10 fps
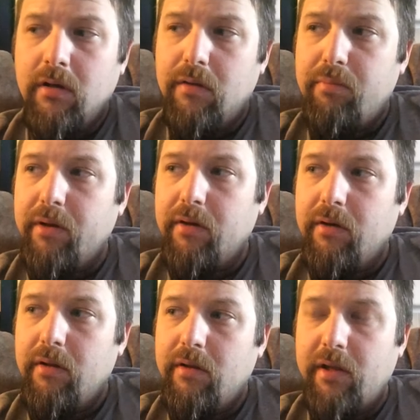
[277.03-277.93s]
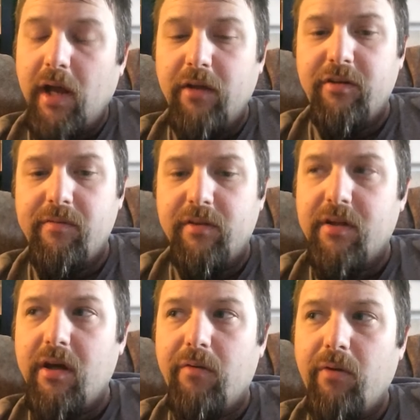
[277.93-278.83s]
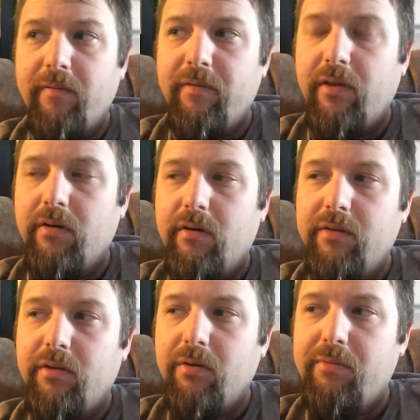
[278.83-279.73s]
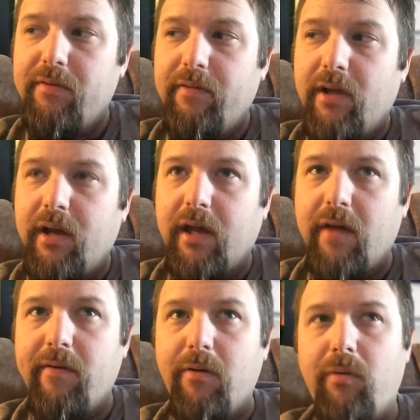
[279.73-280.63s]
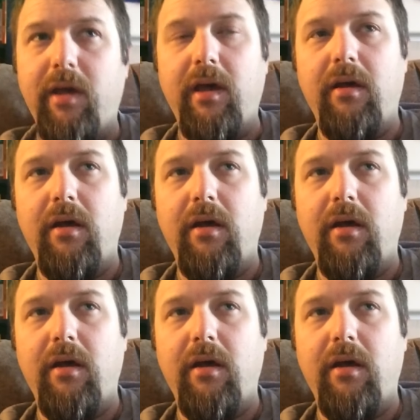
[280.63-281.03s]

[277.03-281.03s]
It's been good. The night shift is kind of rough though, in terms of like every week.